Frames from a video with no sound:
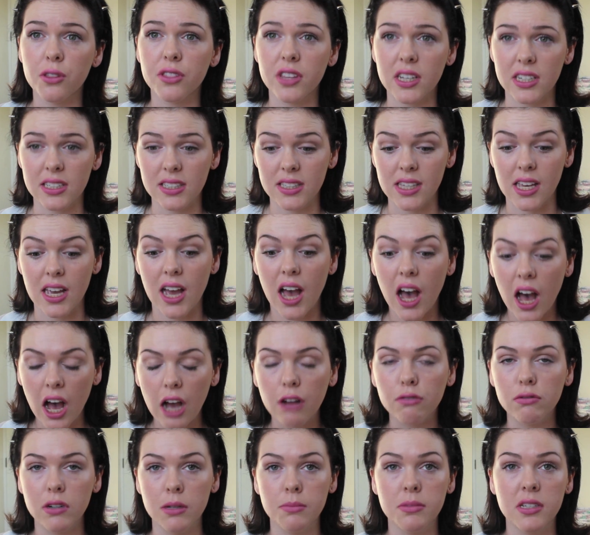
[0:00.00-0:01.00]
things that
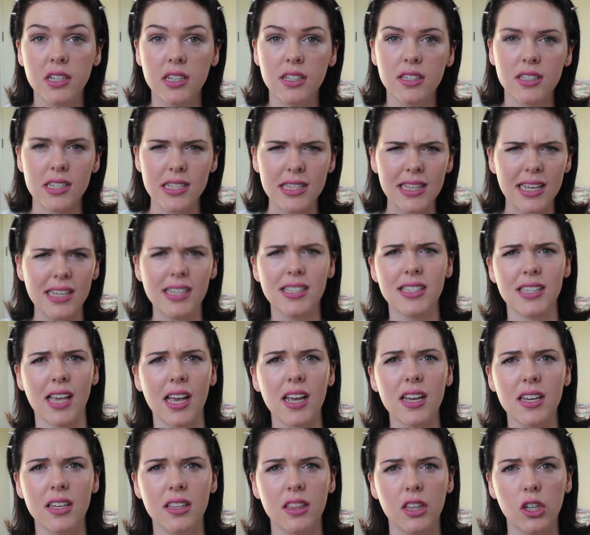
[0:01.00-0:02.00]
are replicas and they
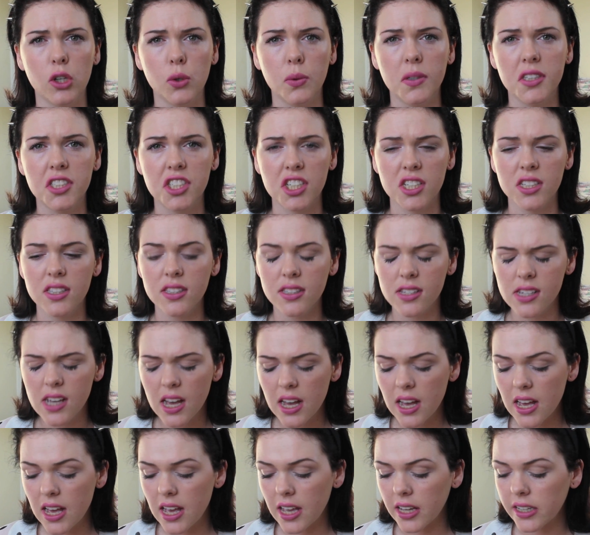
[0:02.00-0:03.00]
say it in the questions,
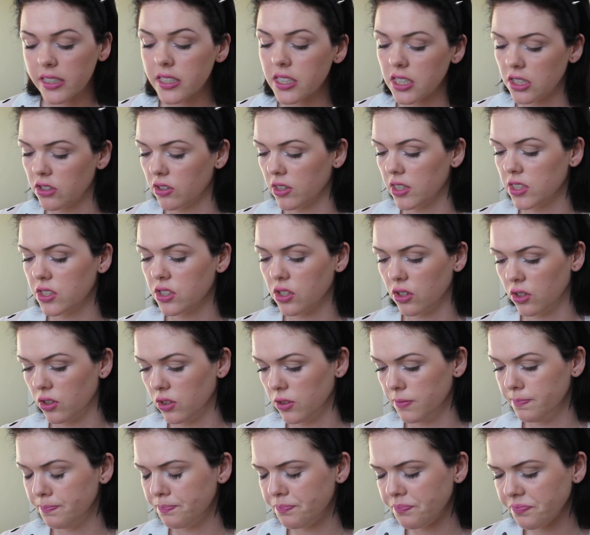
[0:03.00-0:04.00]
etc.
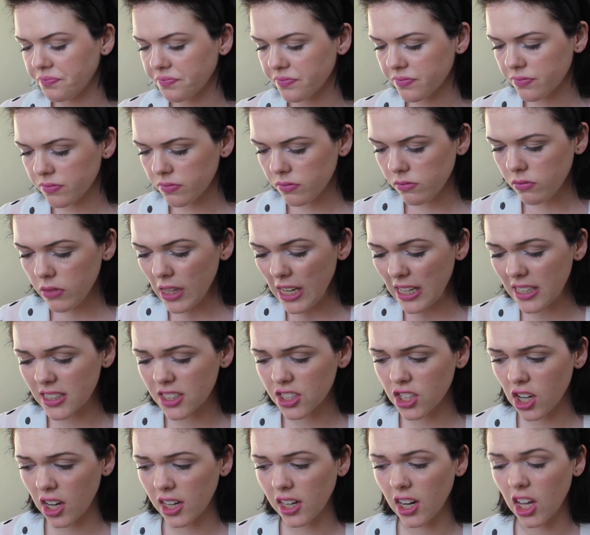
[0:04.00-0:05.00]
So
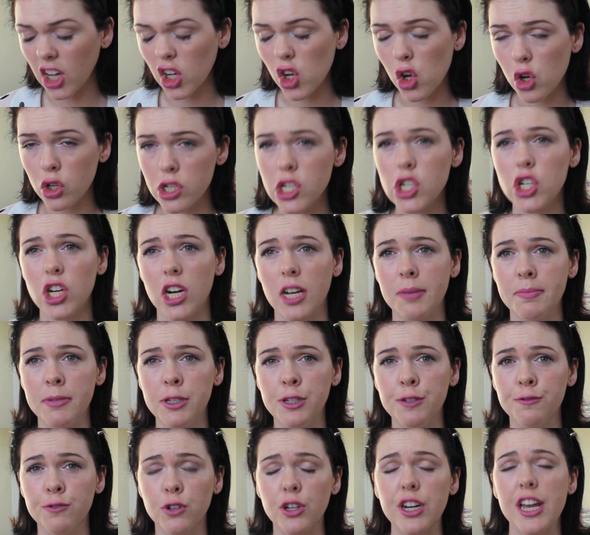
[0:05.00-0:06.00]
it's kind of like on Trade
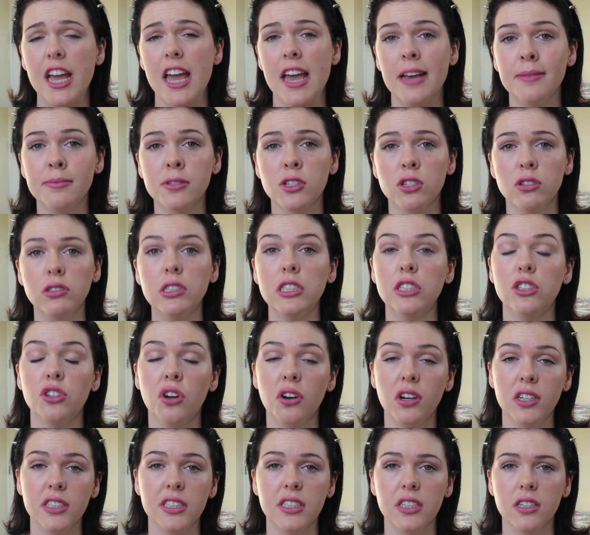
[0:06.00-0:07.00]
Me you've got absolutely
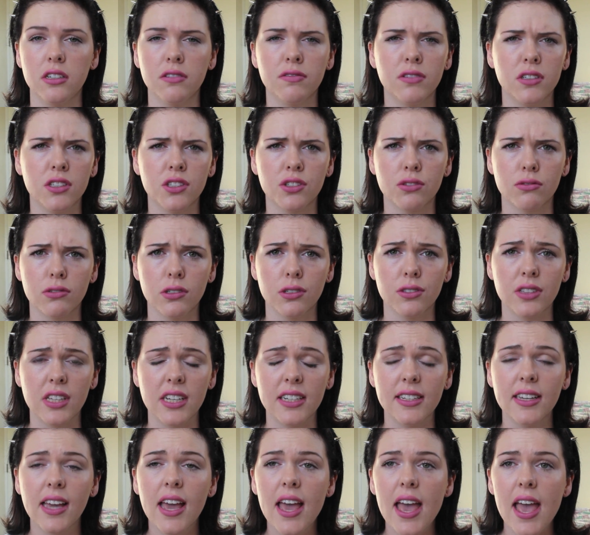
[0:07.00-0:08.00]
no idea if it is the real
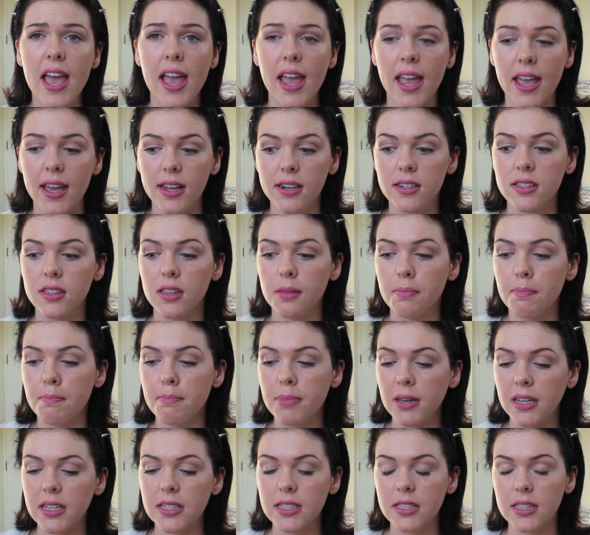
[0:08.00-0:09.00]
thing, and the
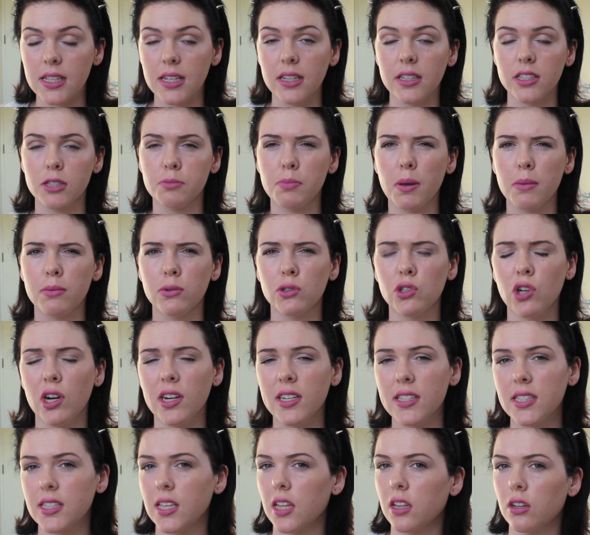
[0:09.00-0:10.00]
biggest thing is people
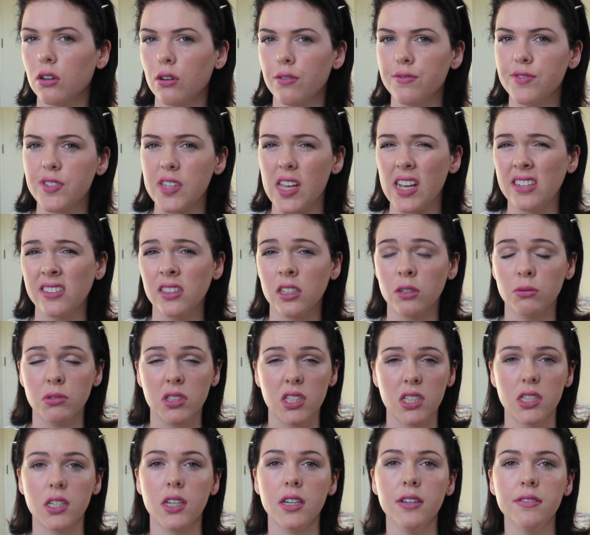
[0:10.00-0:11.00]
trying to sell it off saying that it
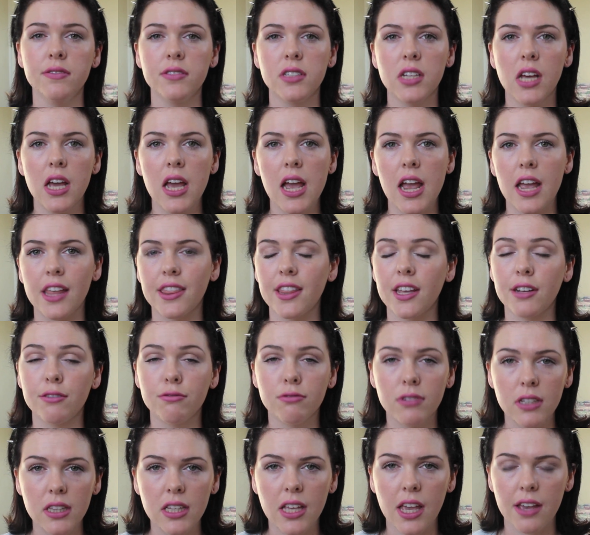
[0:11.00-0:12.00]
was a gift, and they
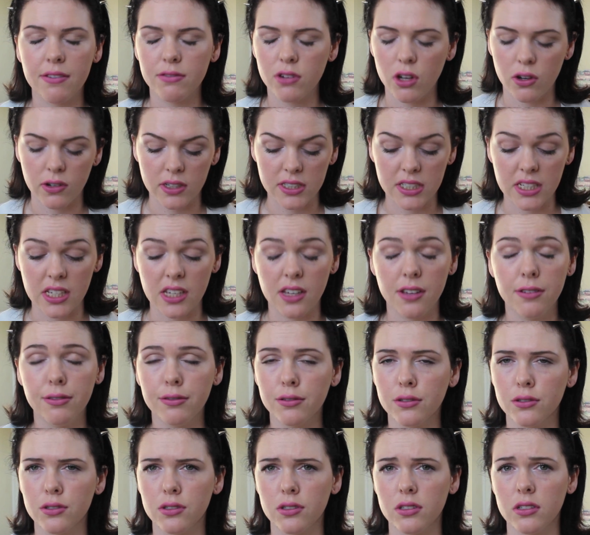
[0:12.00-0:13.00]
really have no idea
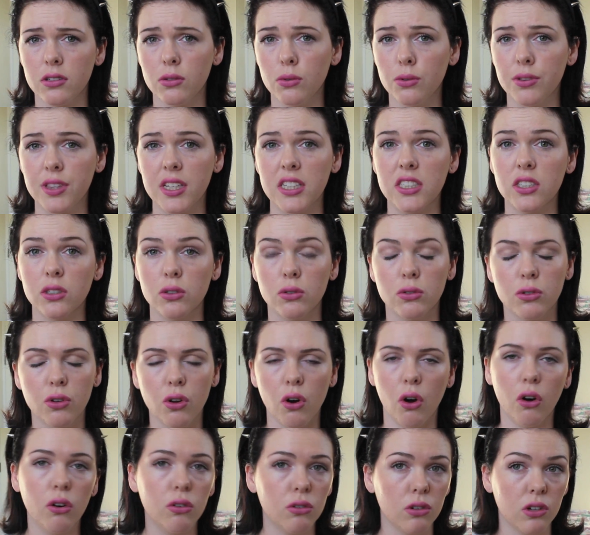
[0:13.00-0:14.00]
if it is authentic or
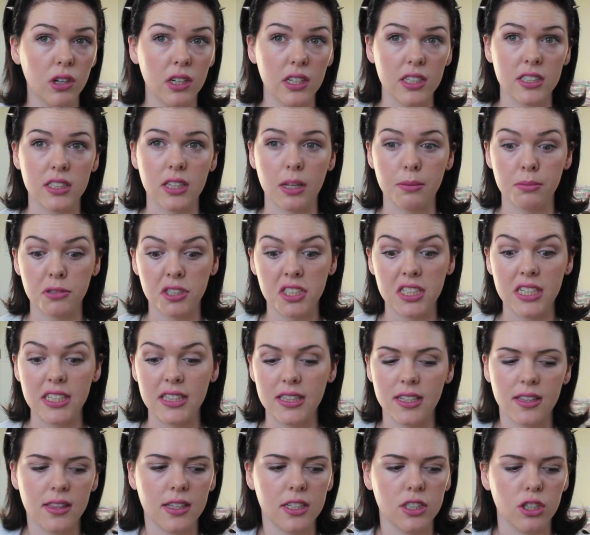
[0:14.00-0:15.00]
not, or at least they
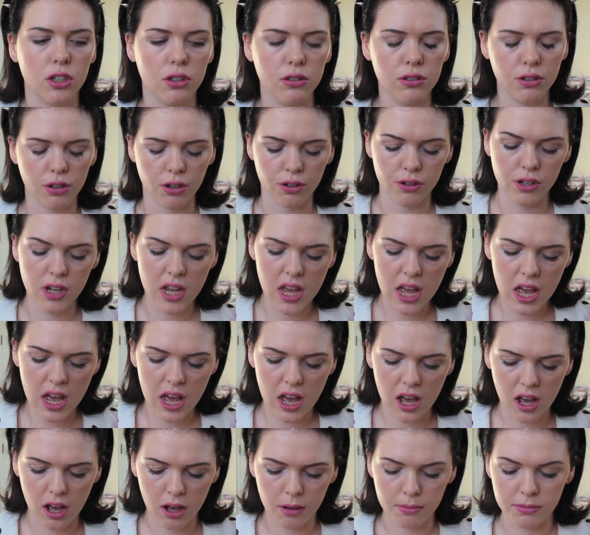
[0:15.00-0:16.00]
pretend that they don't
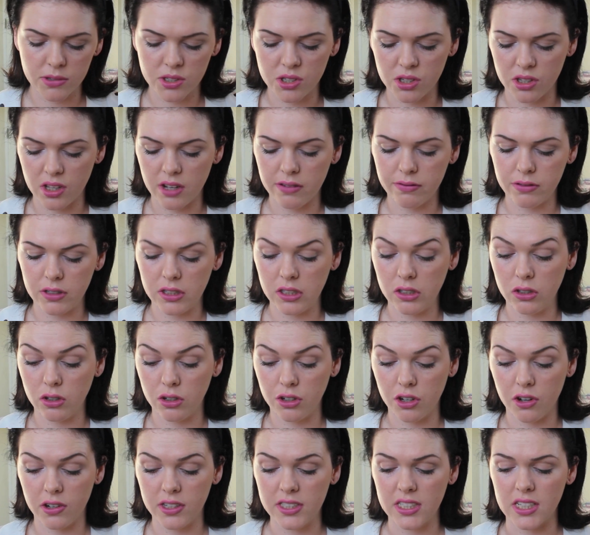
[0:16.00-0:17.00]
know. So they've really
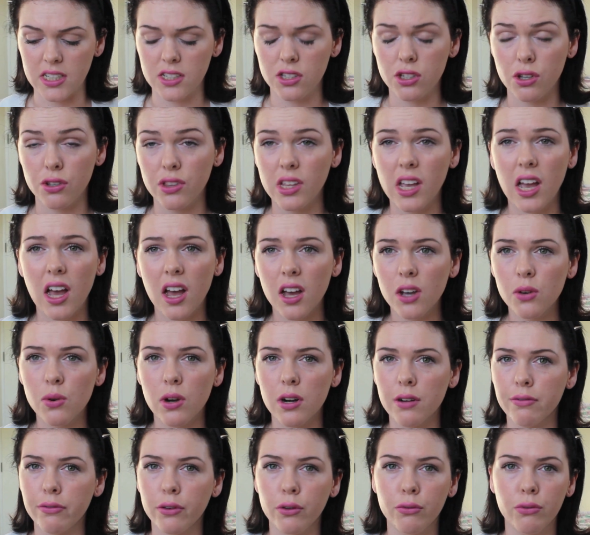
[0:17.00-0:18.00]
got no idea. So there are
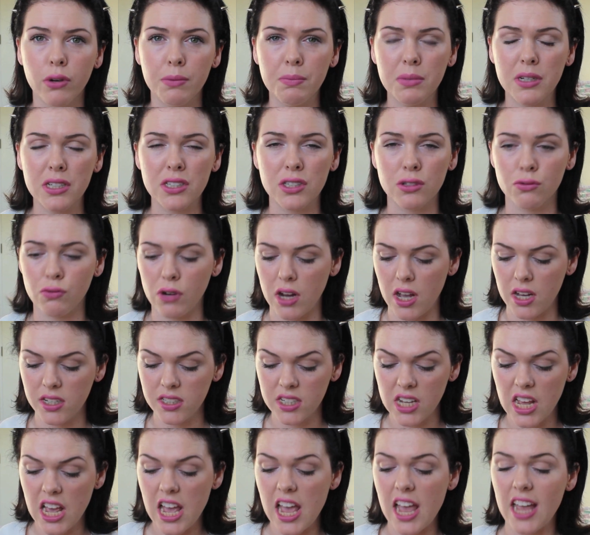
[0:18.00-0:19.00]
quite a few replicas
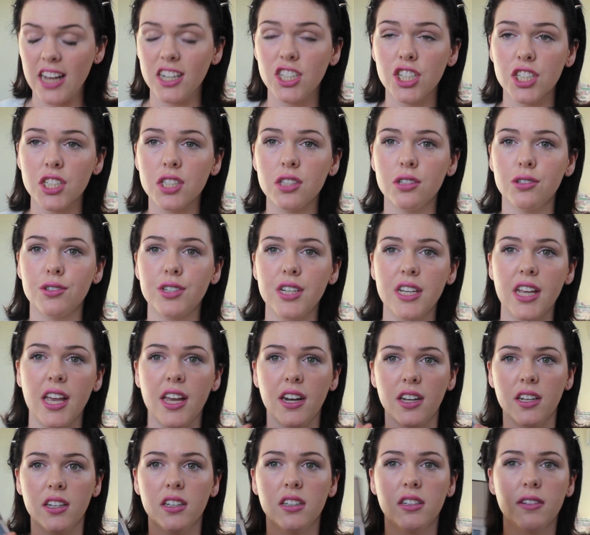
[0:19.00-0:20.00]
around, and just
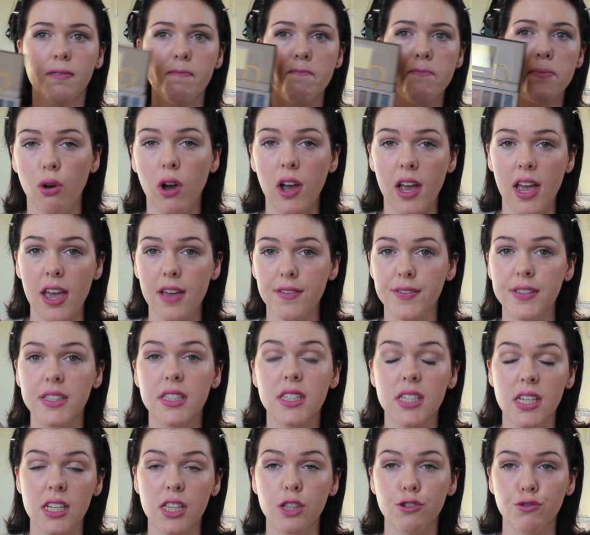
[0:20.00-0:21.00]
looking at it, I
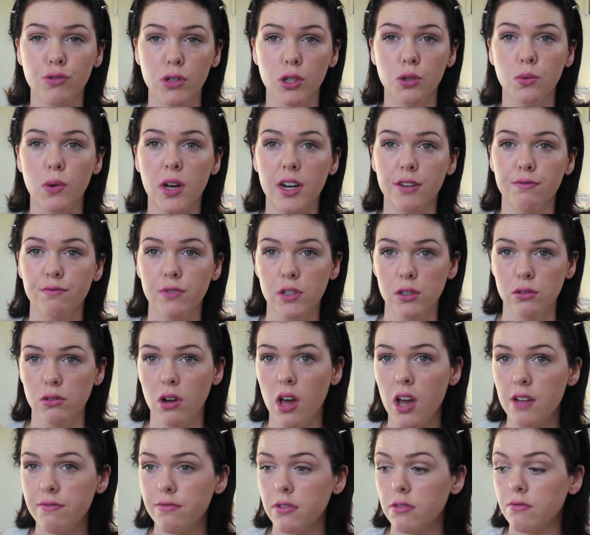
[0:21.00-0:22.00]
haven't seen the real one in real
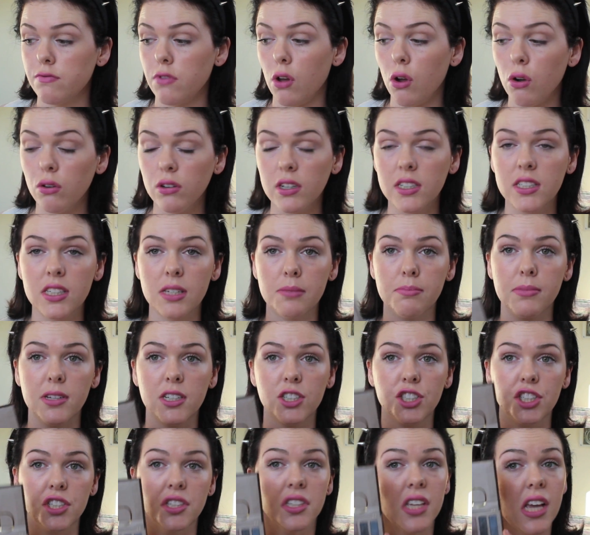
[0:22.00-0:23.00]
life, I've only seen
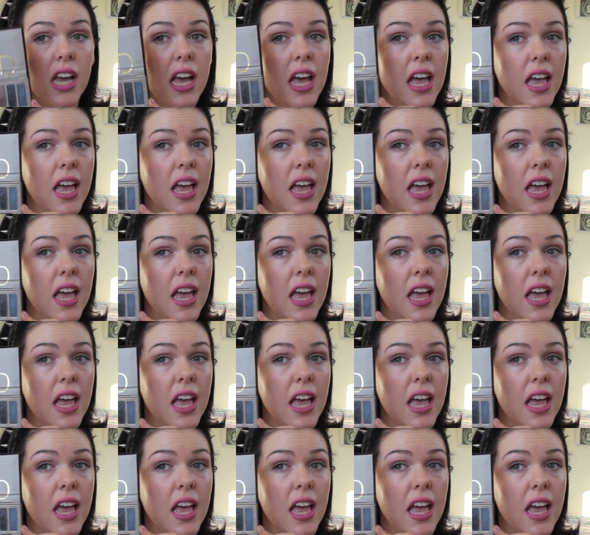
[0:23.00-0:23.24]
pictures,